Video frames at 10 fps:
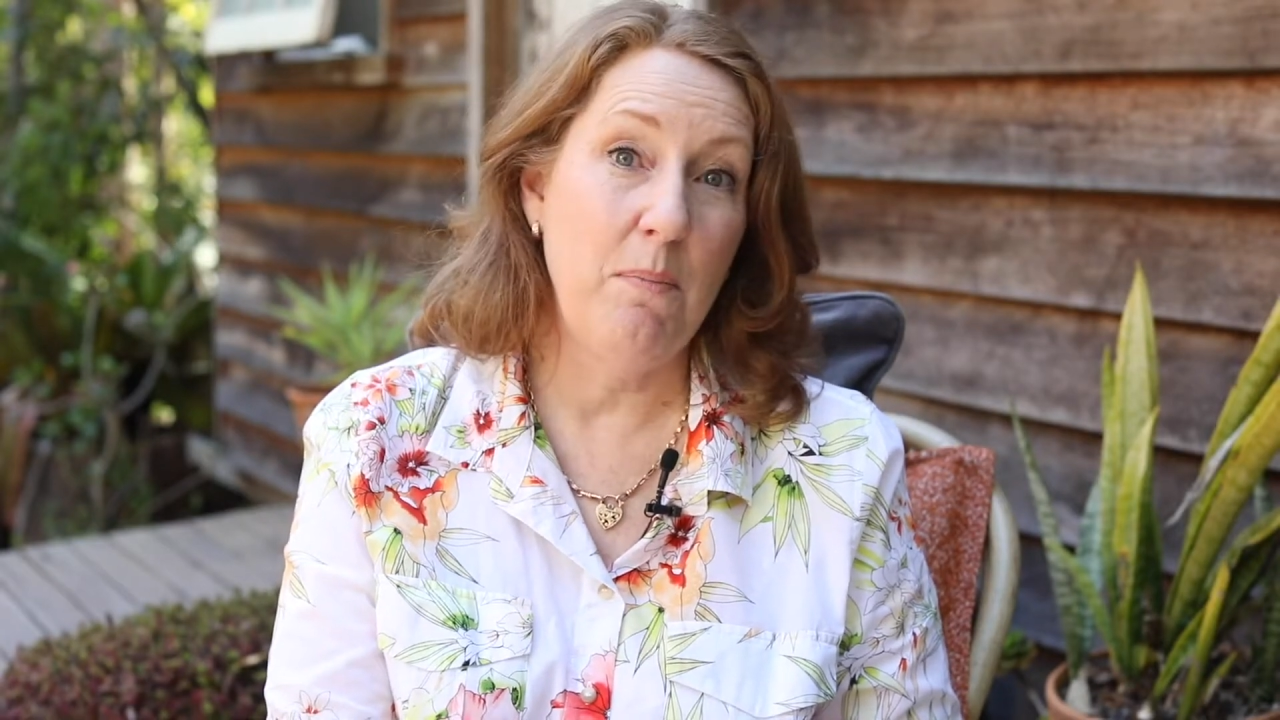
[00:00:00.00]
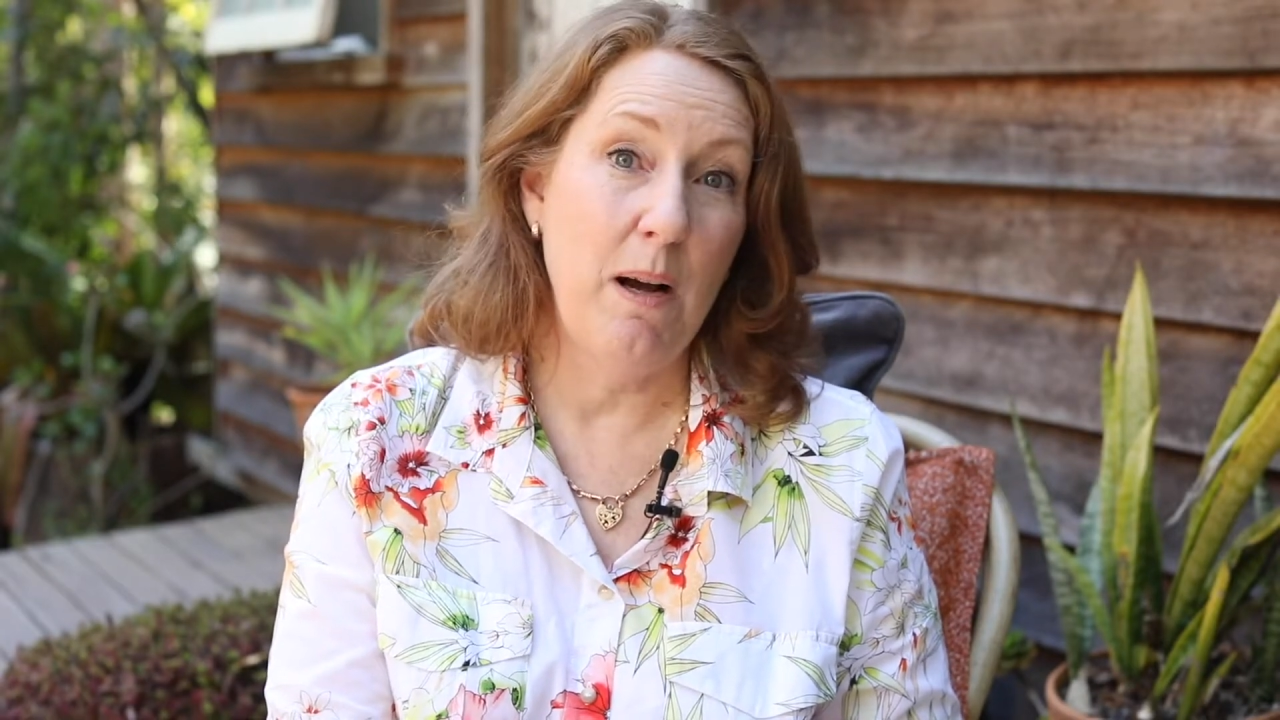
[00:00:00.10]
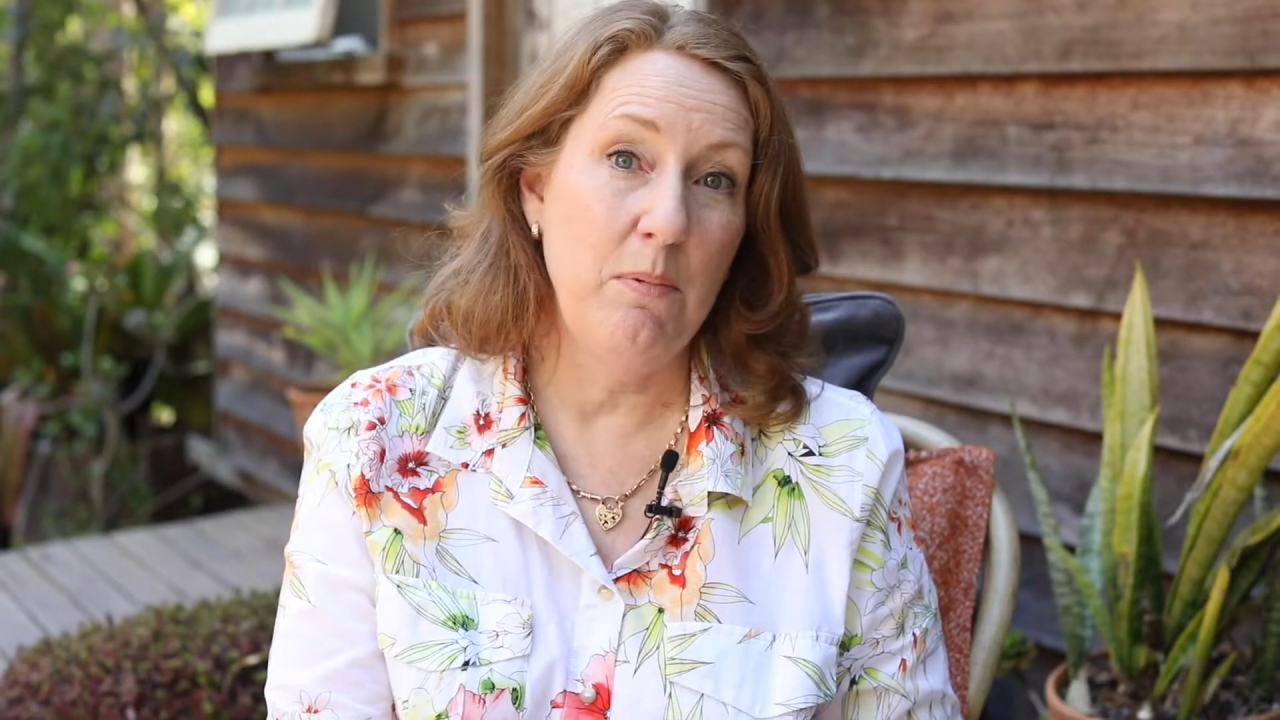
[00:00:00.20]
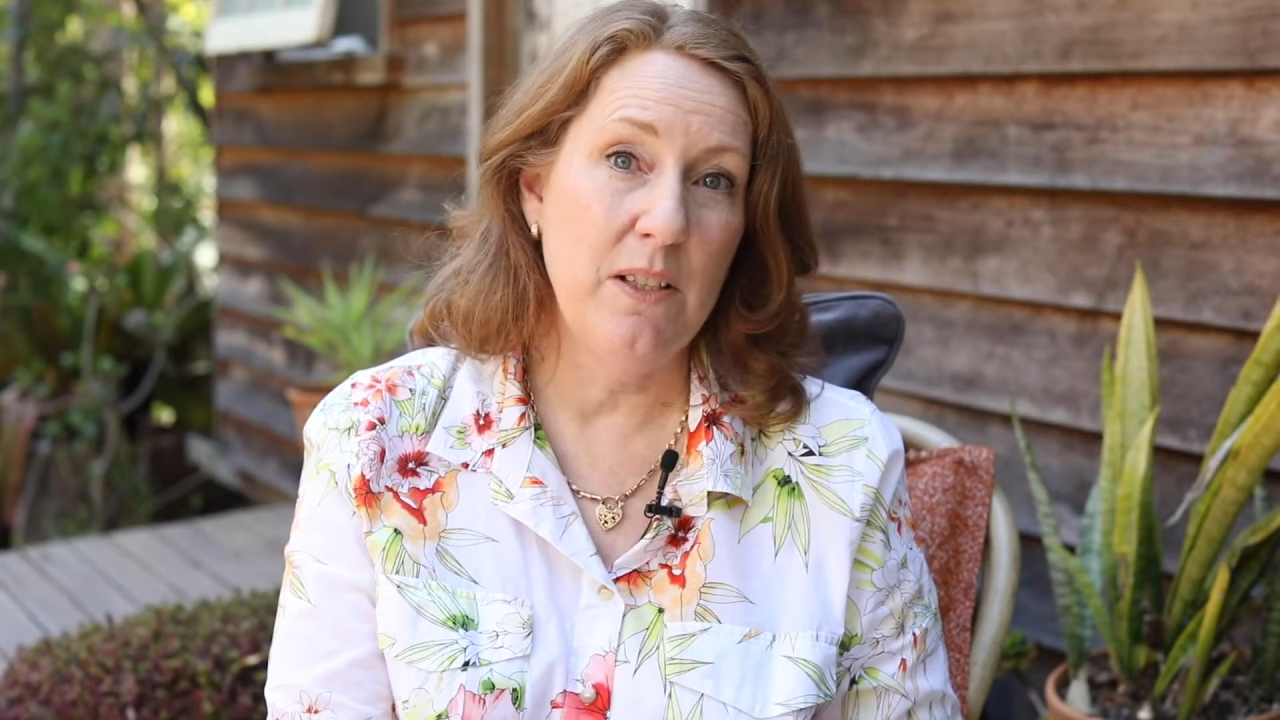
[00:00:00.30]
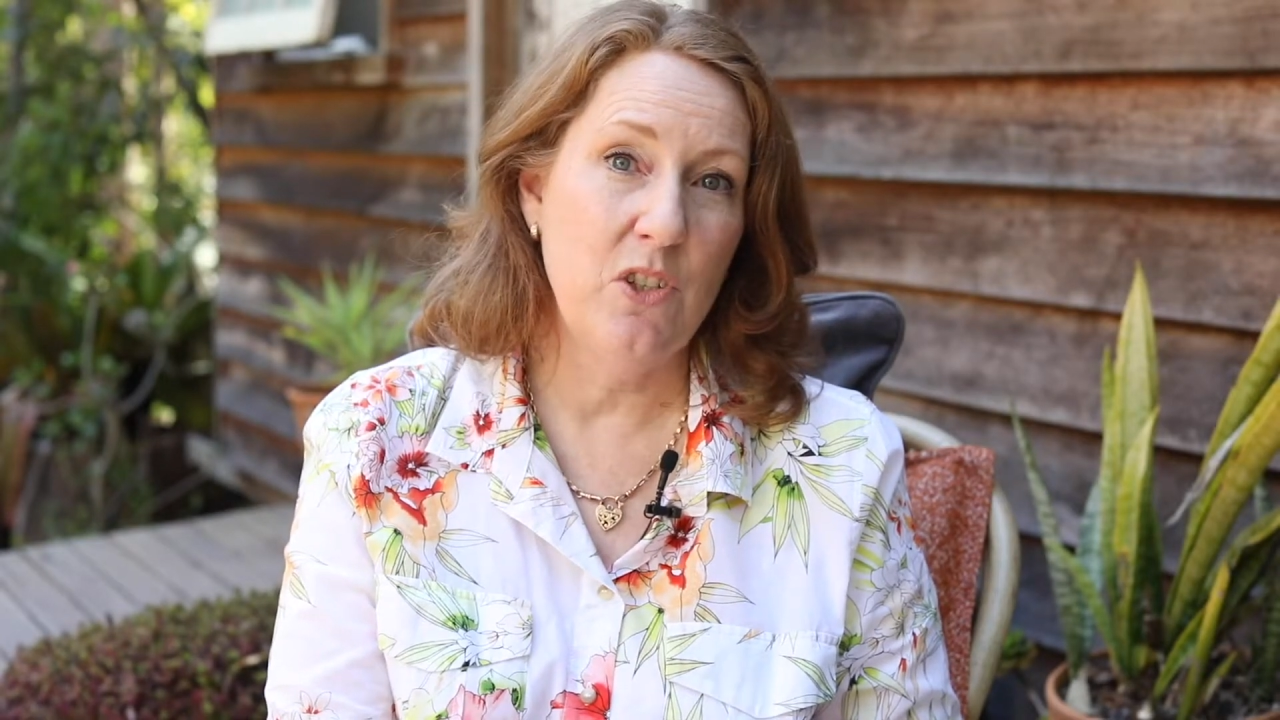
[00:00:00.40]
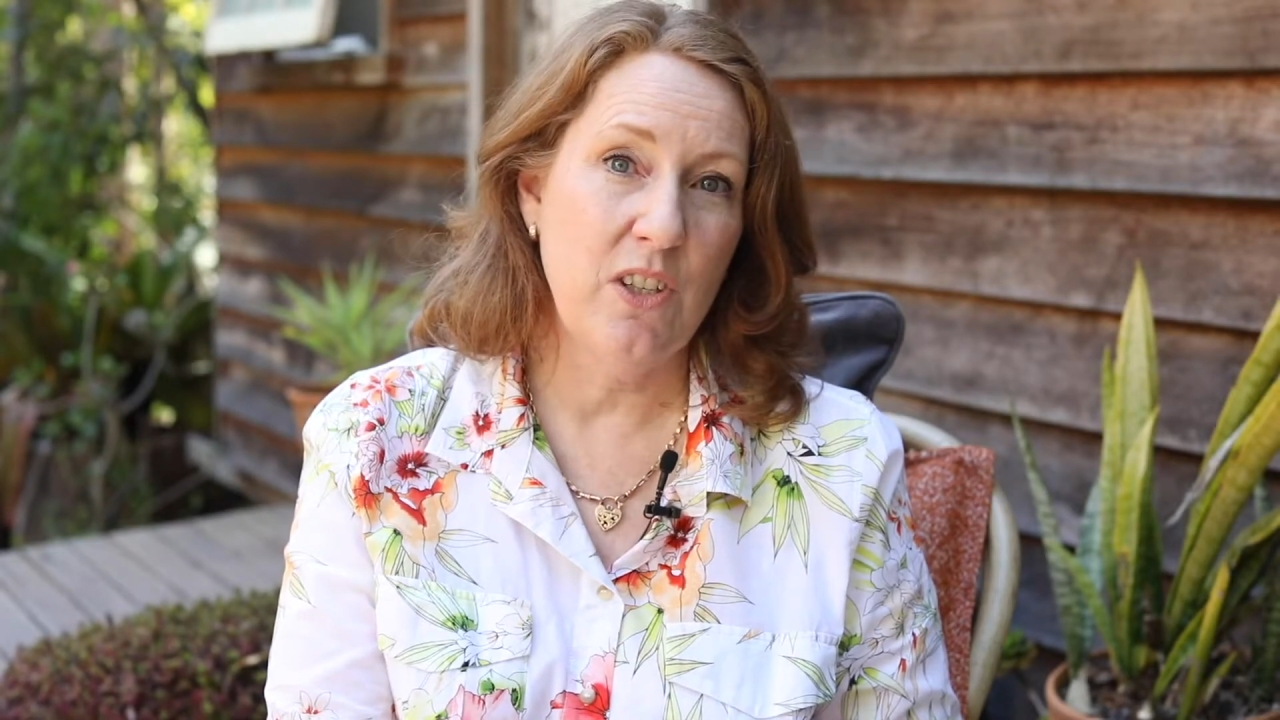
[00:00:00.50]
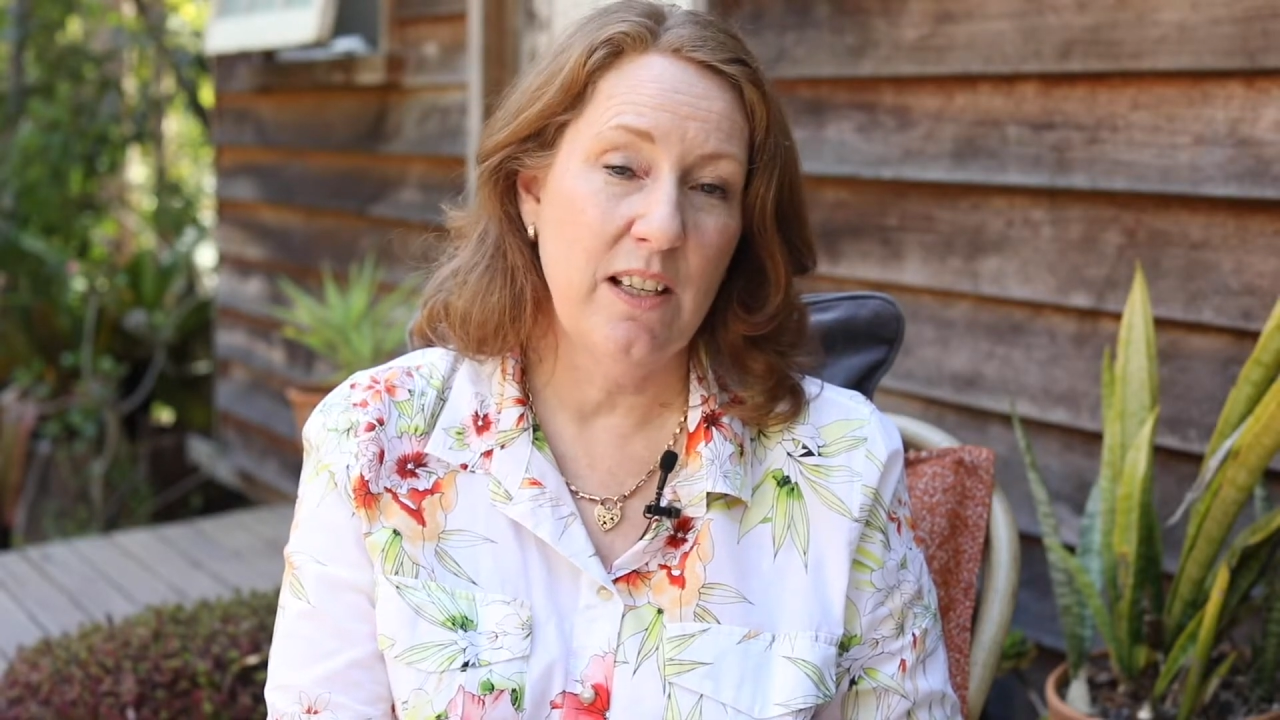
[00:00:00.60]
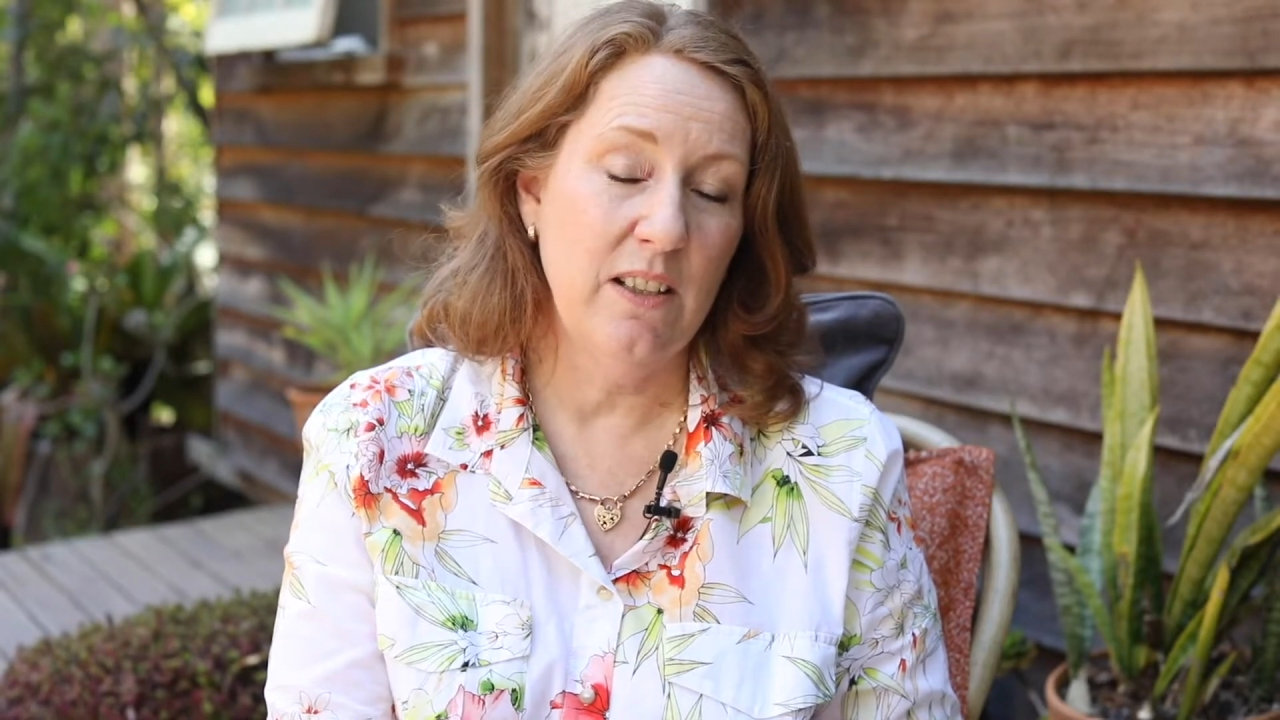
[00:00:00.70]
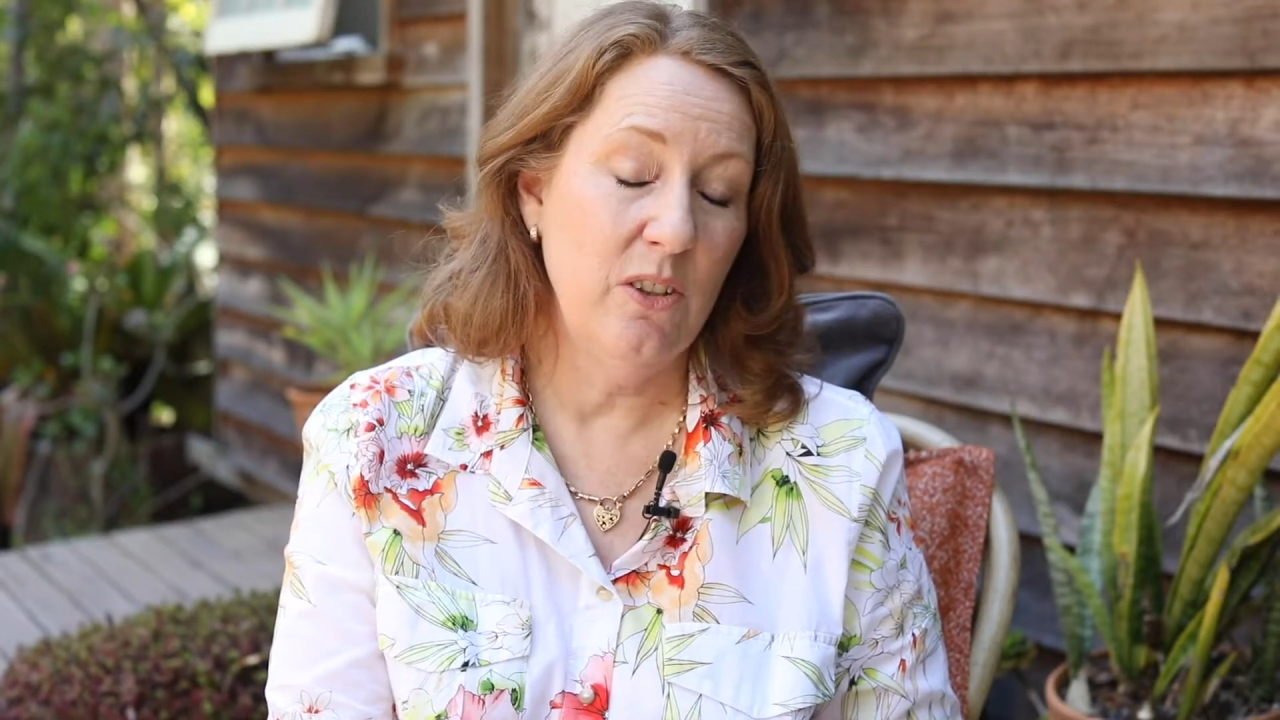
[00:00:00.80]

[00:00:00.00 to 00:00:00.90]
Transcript: publisher